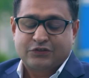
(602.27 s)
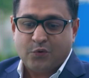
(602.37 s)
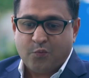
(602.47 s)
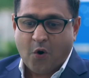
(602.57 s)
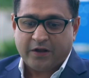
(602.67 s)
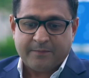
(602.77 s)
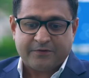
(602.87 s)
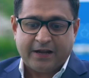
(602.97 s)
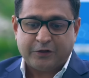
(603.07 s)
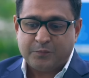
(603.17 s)
So what
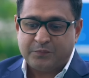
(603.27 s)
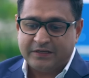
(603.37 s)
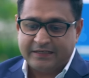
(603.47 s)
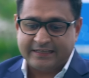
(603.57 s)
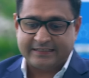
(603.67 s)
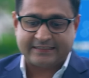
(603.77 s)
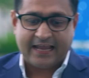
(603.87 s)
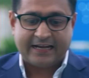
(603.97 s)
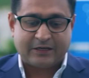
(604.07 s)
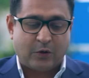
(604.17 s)
I'm trying to build is
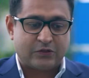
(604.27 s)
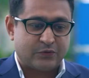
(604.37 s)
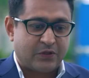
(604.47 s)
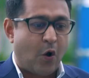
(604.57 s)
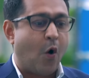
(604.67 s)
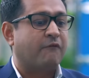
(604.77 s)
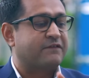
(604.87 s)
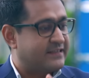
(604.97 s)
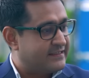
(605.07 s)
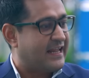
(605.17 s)
that also the
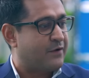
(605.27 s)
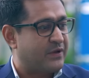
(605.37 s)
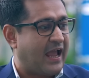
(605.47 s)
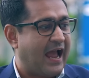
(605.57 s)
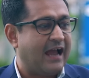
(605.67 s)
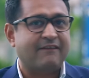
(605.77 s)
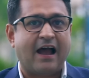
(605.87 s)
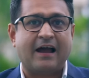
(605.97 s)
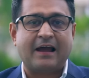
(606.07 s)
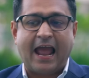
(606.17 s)
offices that we have are